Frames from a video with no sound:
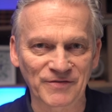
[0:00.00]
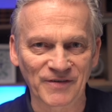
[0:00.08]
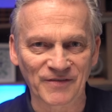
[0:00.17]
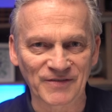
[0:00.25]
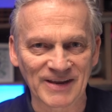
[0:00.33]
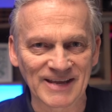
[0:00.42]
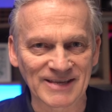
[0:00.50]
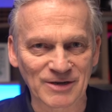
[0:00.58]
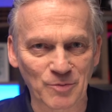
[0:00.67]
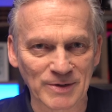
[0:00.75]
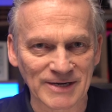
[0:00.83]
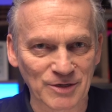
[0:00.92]
15th,
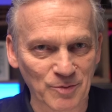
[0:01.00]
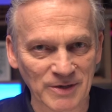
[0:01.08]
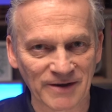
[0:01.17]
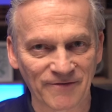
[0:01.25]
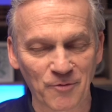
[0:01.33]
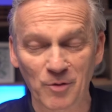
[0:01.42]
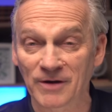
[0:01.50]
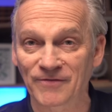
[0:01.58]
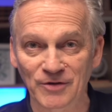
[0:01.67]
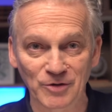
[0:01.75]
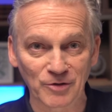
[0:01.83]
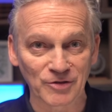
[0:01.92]
2024. If
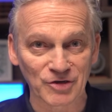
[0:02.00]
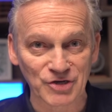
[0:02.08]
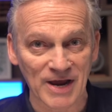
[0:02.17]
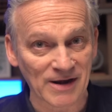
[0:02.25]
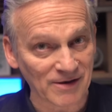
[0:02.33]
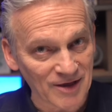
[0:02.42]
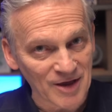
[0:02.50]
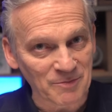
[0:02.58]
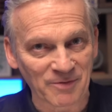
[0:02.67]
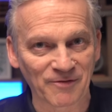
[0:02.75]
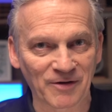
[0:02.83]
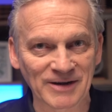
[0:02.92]
you're new to the channel, it'd
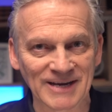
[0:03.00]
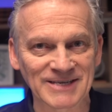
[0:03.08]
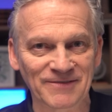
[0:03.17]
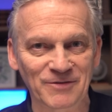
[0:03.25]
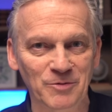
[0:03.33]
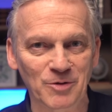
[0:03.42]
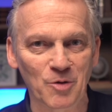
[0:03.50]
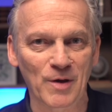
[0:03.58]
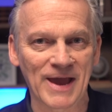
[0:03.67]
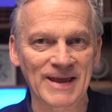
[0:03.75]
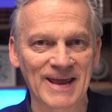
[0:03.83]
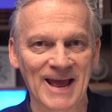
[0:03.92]
be very nice if you would go
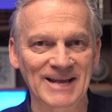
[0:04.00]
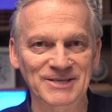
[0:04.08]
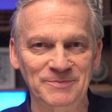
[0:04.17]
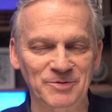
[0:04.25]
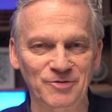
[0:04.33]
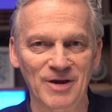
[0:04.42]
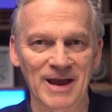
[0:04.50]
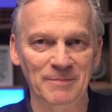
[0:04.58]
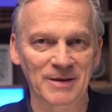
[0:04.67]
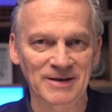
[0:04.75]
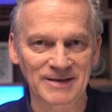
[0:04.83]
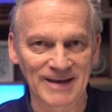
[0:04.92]
ahead and
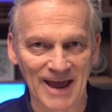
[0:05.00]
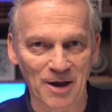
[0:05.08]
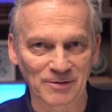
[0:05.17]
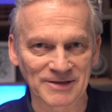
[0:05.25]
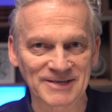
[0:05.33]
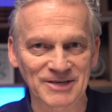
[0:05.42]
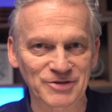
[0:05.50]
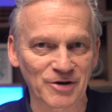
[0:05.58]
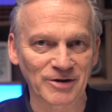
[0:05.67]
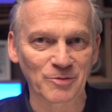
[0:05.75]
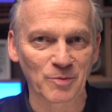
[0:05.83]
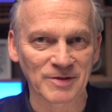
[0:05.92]
subscribe. Now, let's get
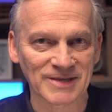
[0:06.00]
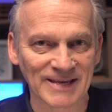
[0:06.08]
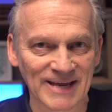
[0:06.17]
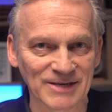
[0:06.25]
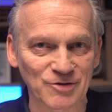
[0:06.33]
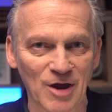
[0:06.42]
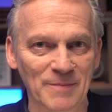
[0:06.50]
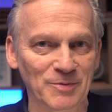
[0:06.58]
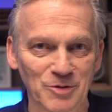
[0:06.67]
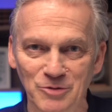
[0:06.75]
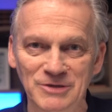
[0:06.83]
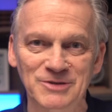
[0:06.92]
started with today's top
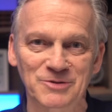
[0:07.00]
news